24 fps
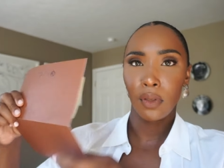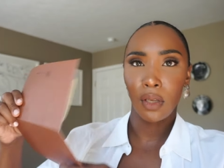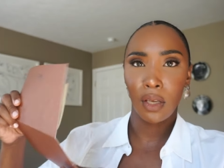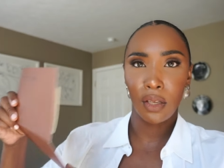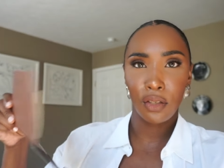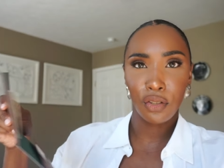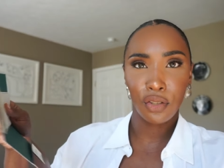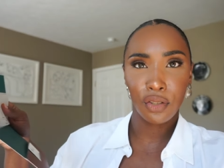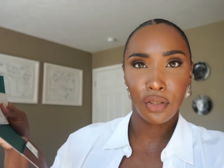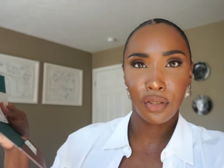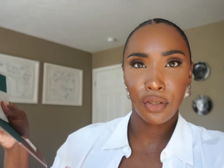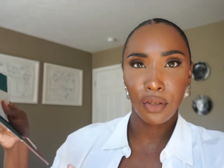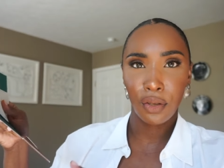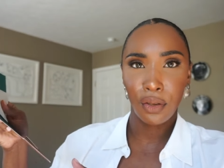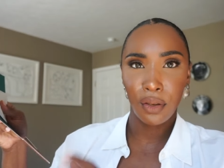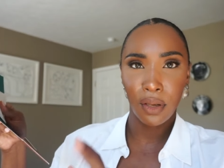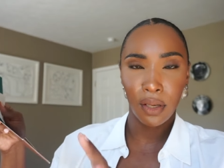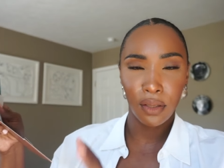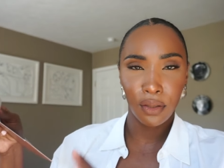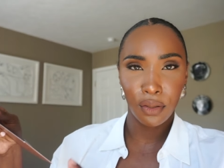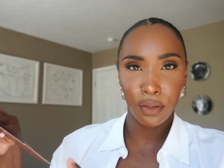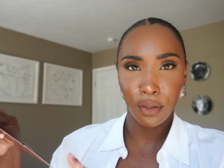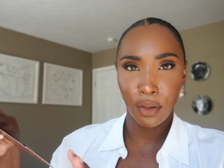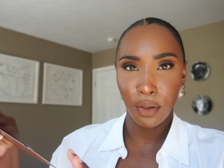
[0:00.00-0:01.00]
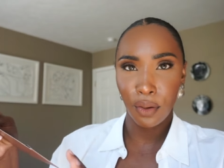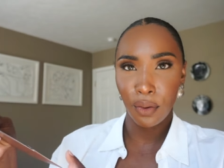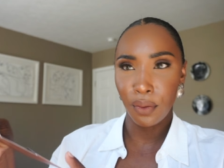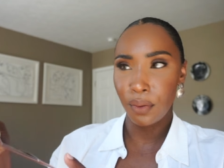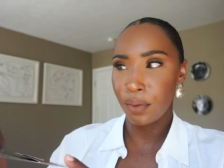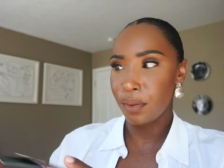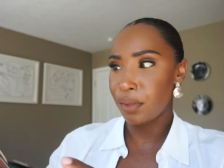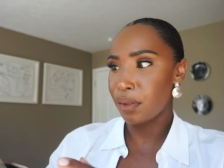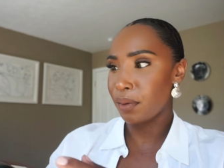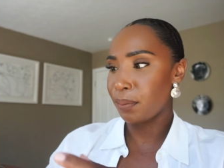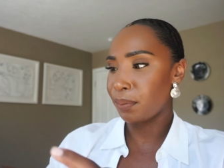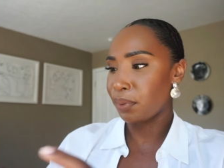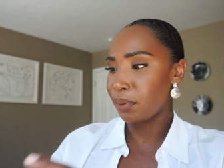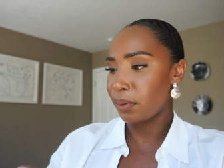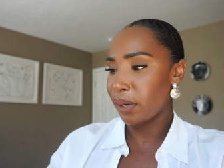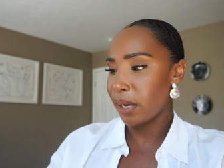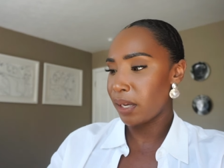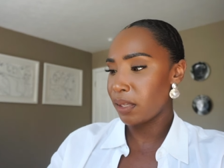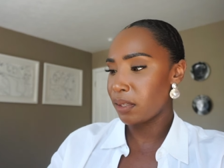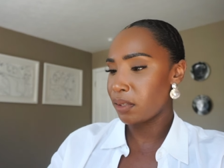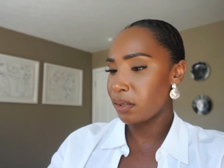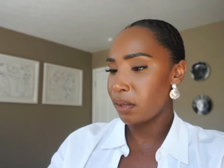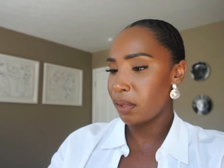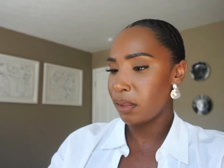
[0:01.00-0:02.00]
And just so you guys know the
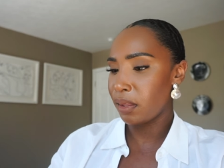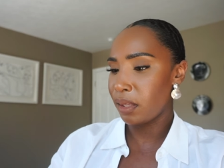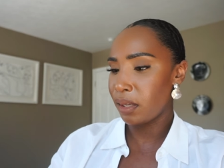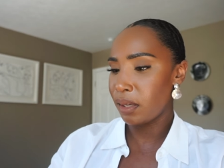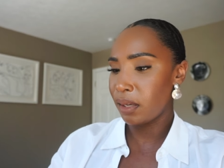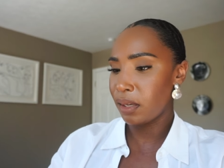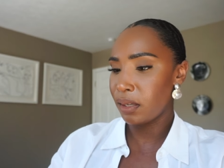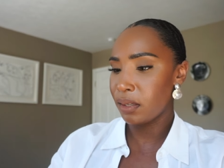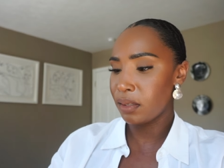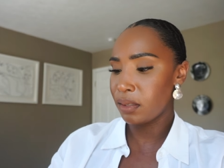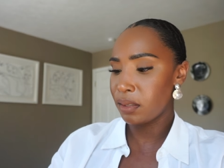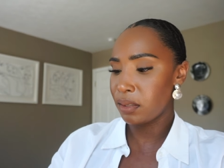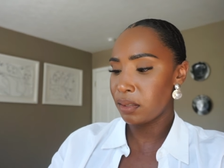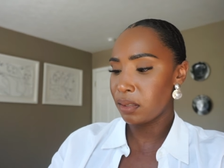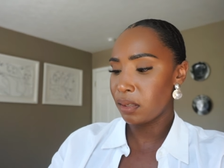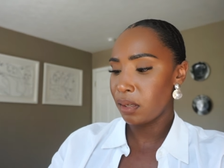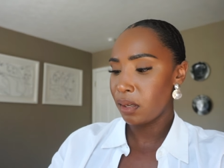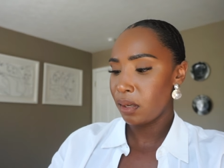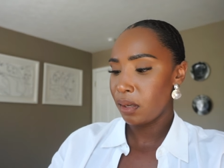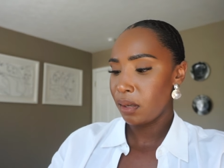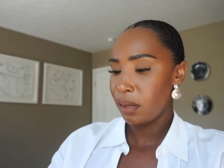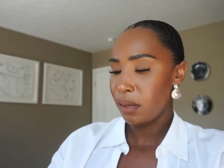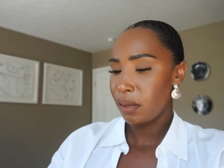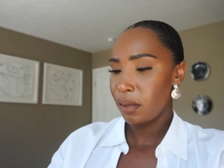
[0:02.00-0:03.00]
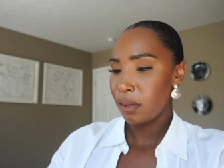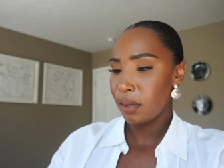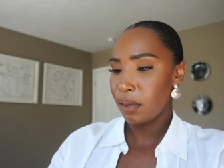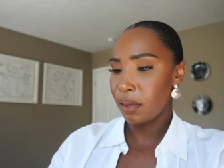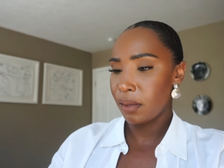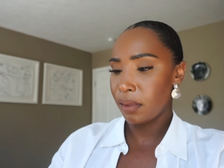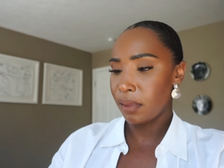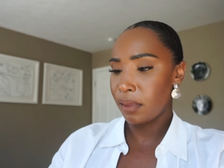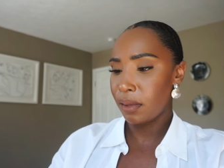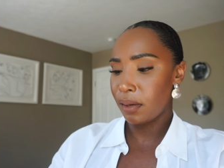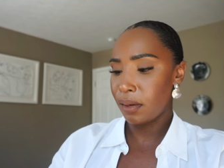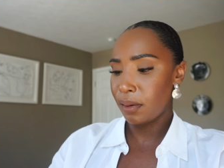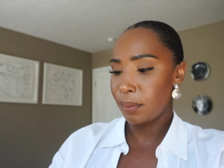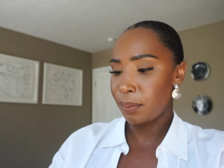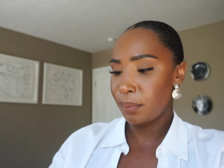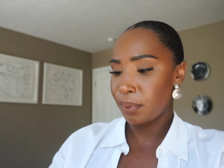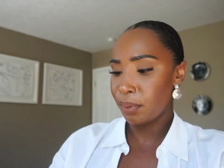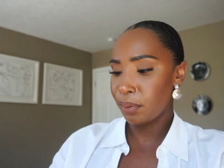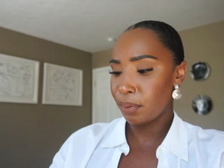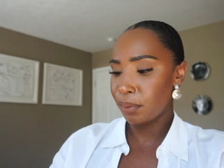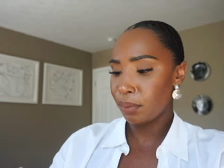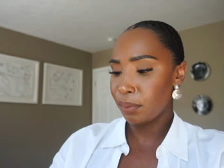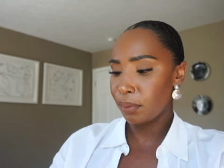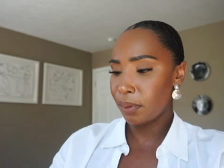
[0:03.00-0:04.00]
price on these, the
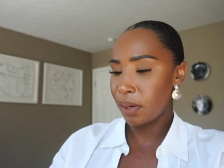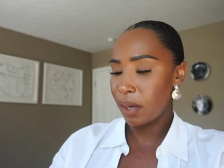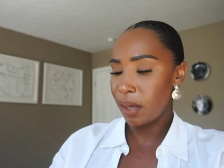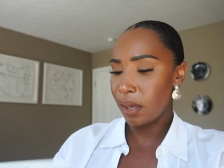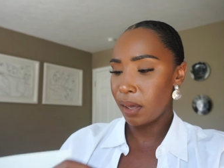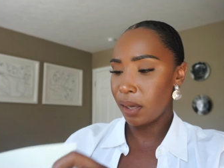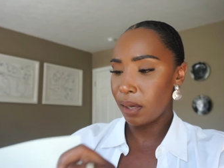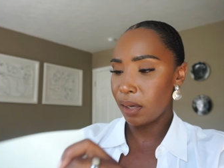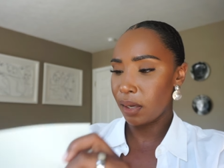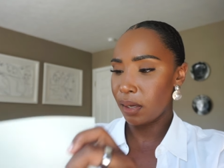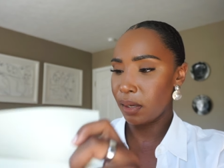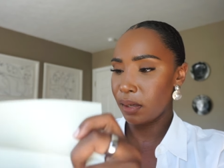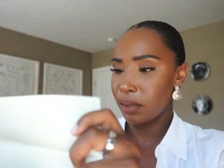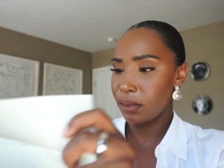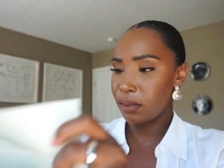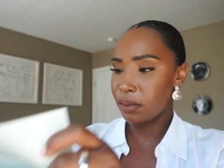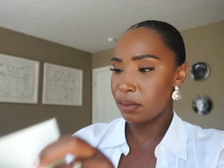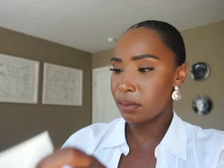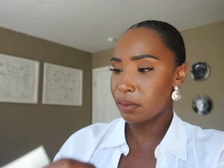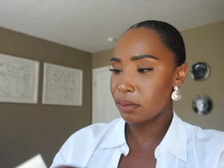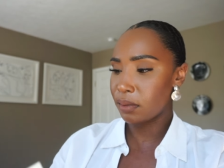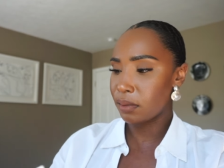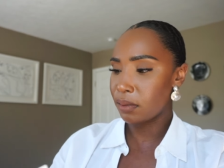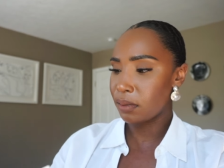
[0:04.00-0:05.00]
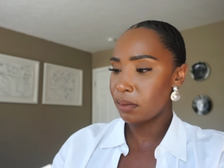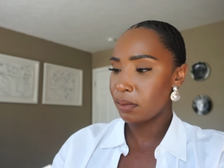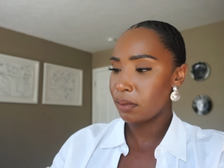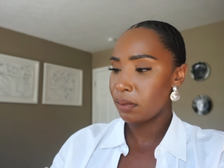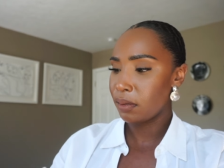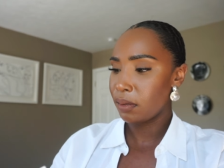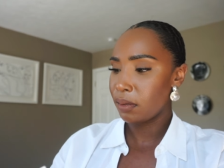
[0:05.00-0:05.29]
price